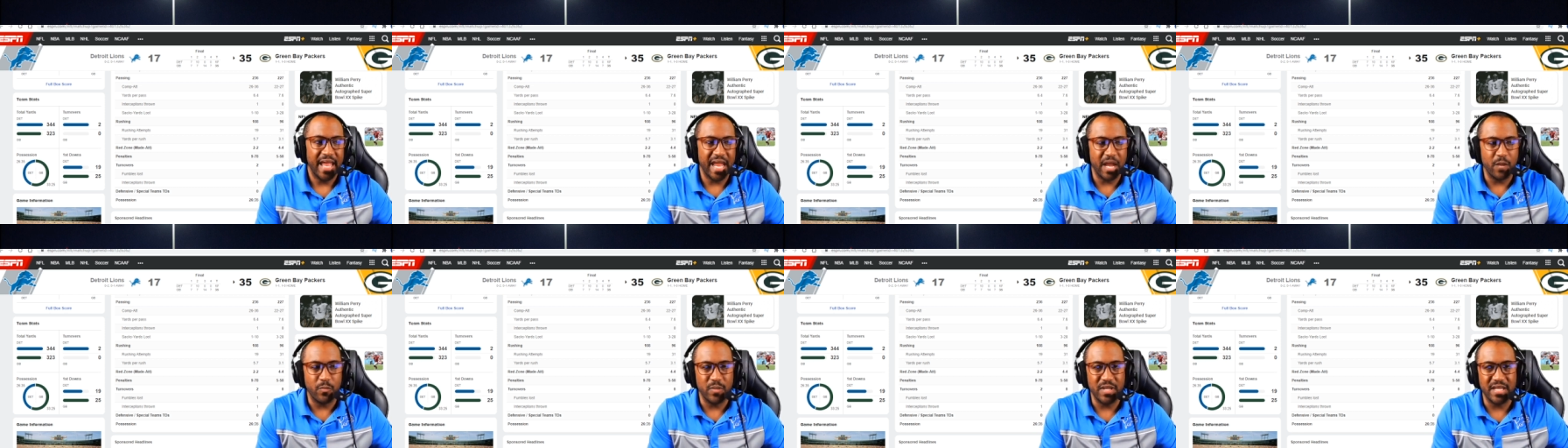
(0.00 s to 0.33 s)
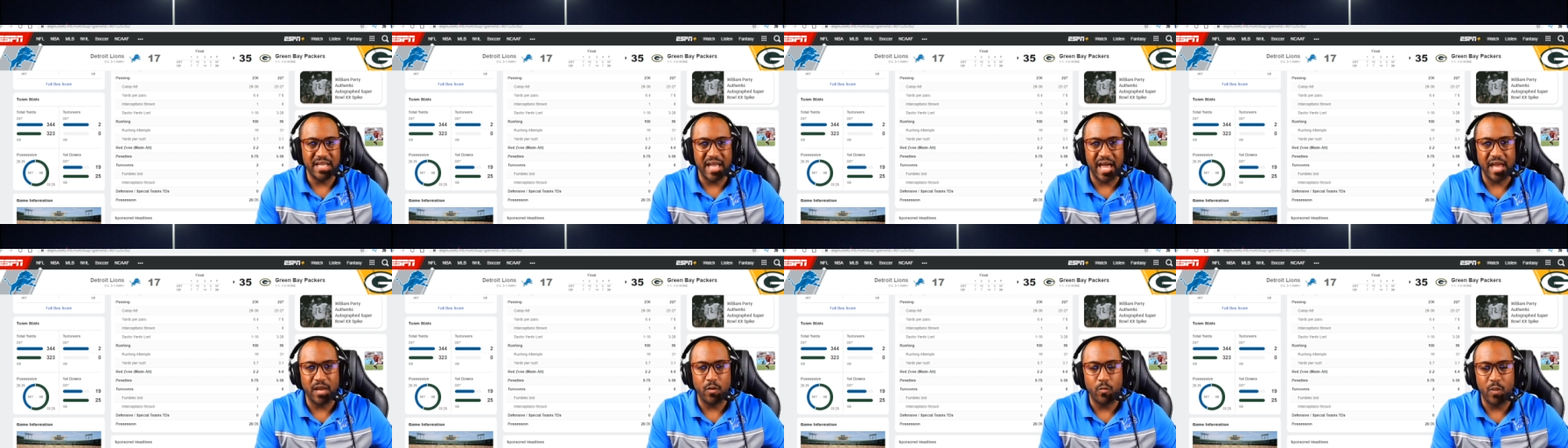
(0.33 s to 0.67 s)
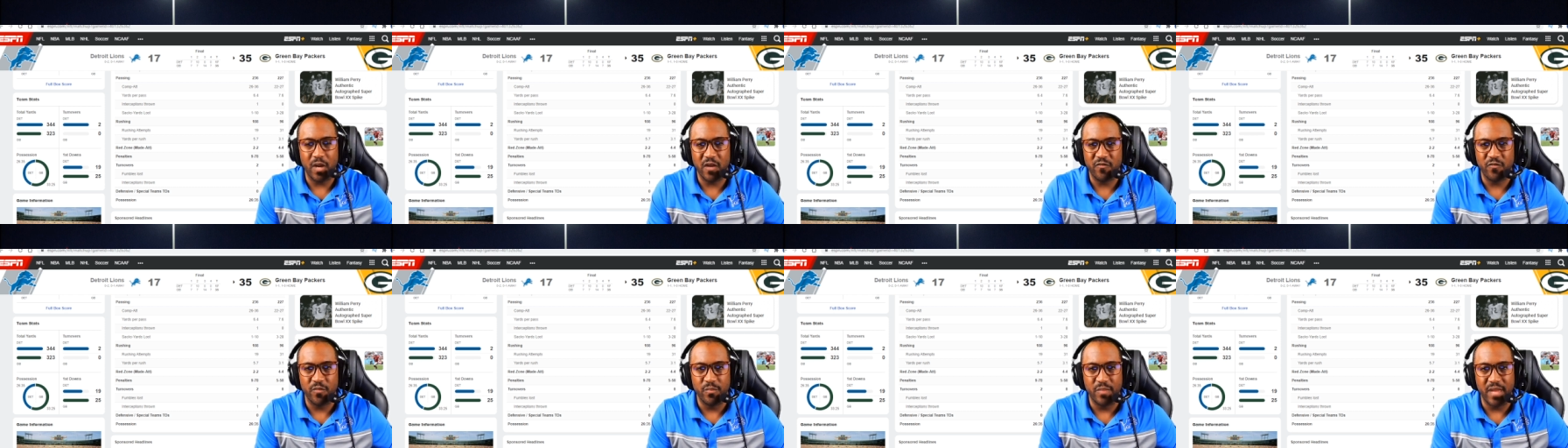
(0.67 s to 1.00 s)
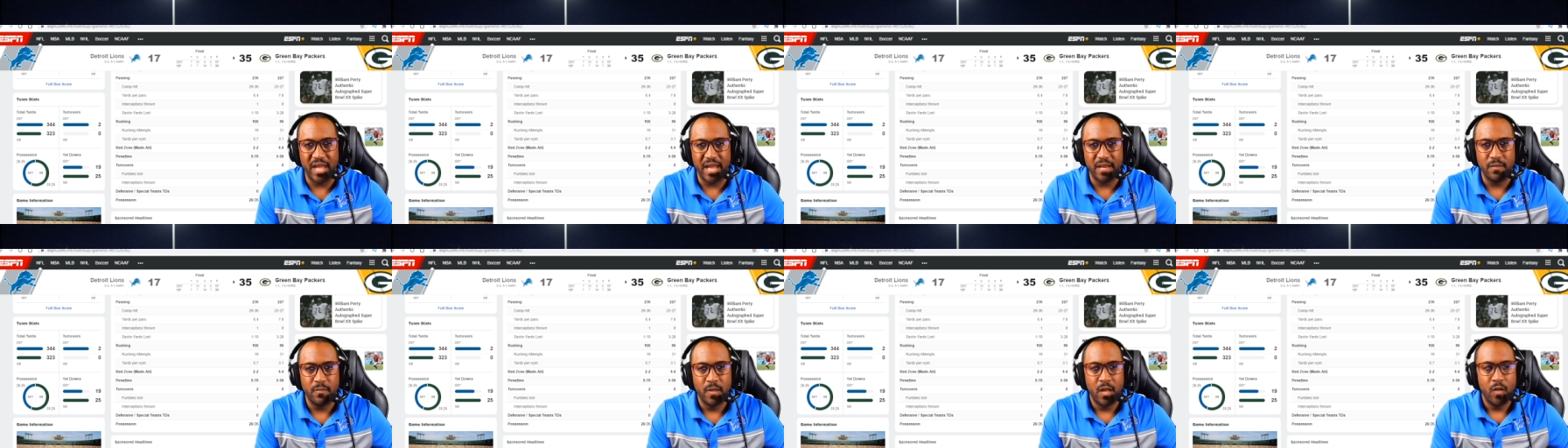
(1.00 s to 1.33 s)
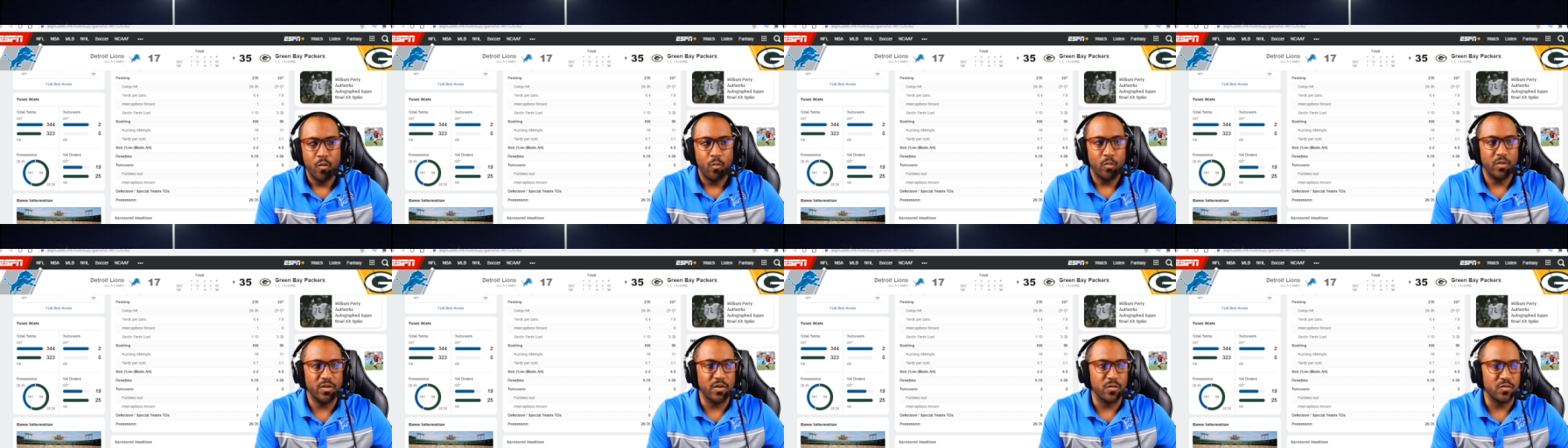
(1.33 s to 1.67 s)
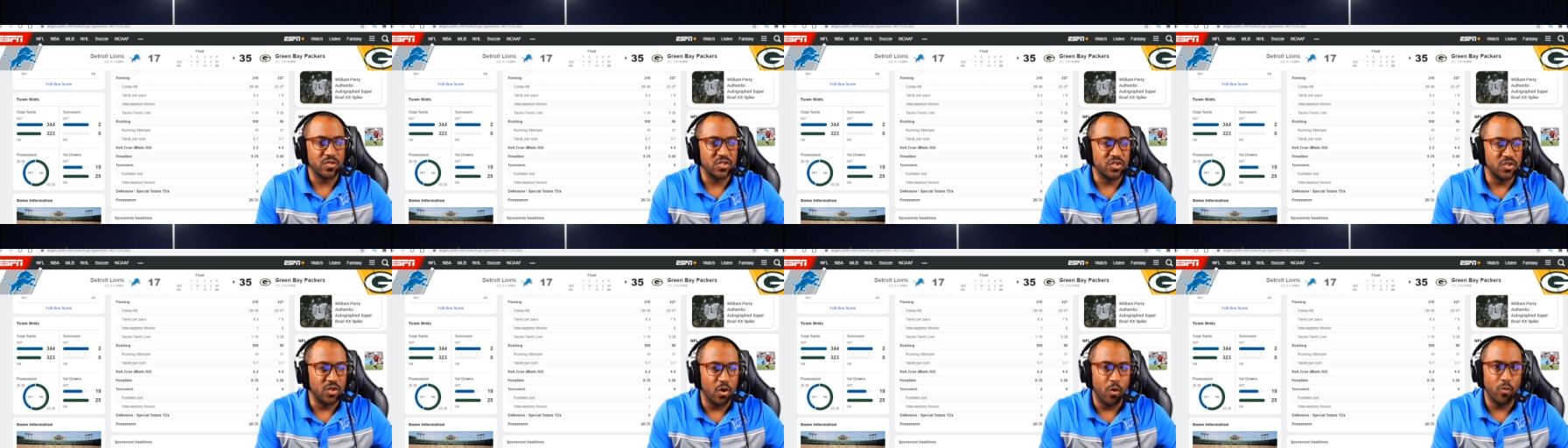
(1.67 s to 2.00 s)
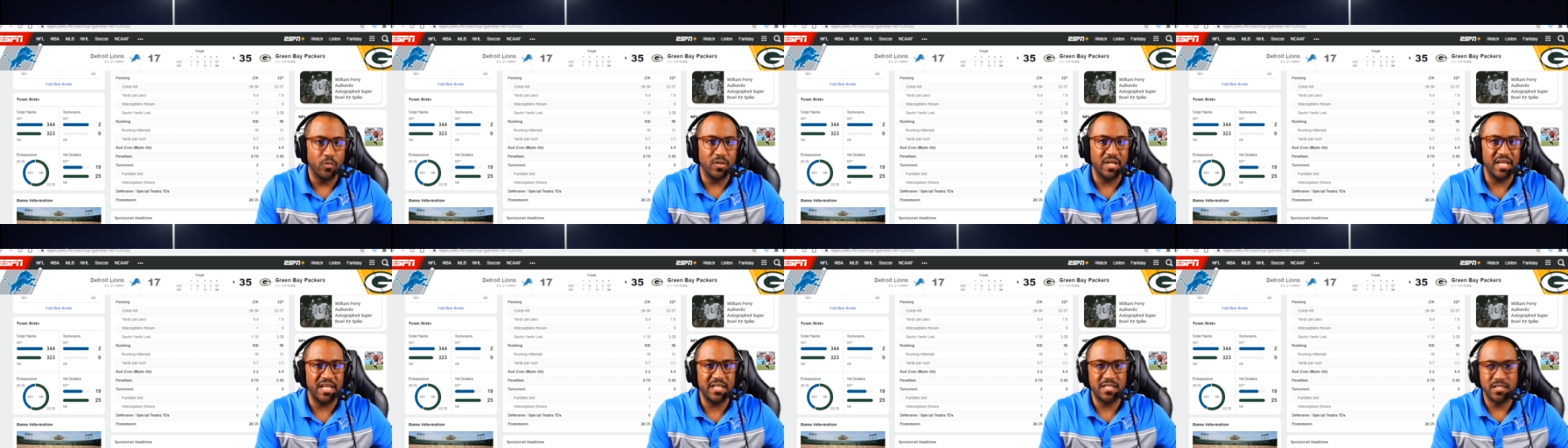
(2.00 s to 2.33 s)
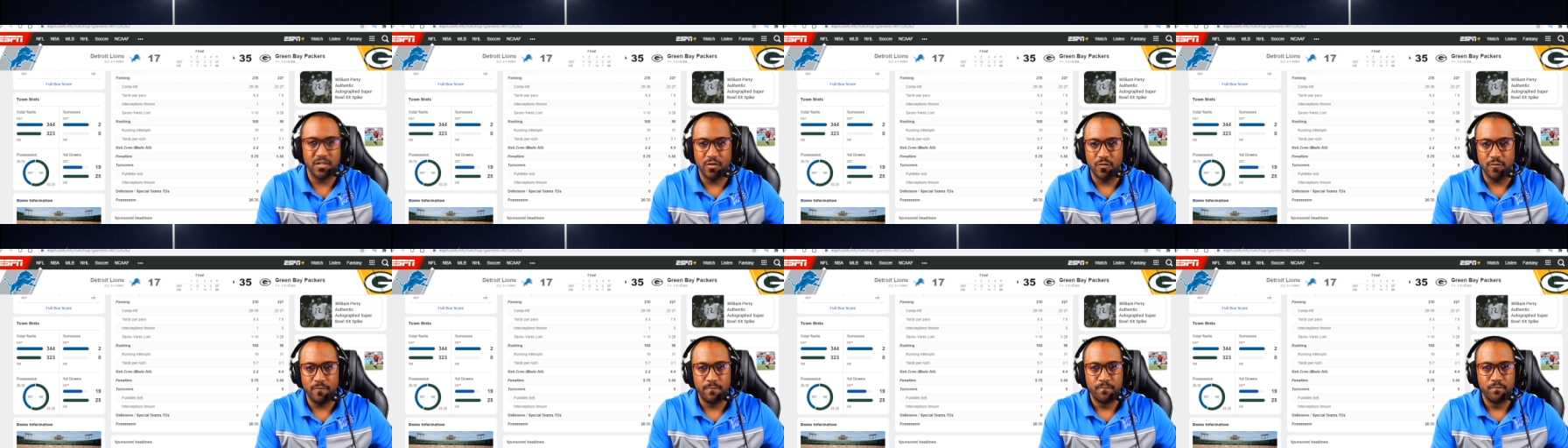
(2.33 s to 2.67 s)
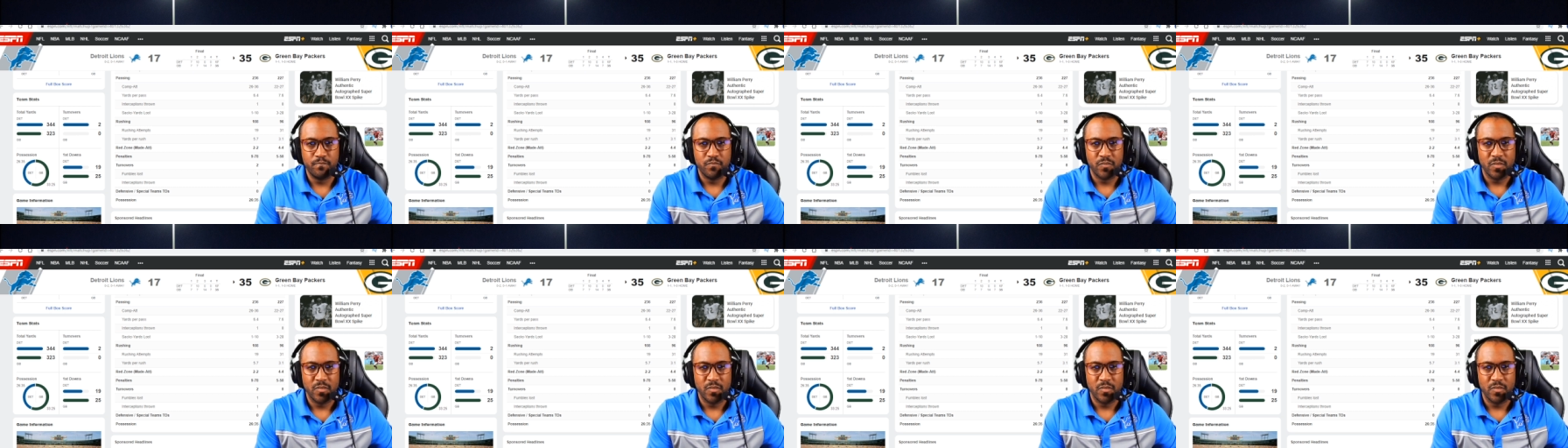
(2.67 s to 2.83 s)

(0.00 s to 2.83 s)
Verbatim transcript: And we got away from that where there was no need to.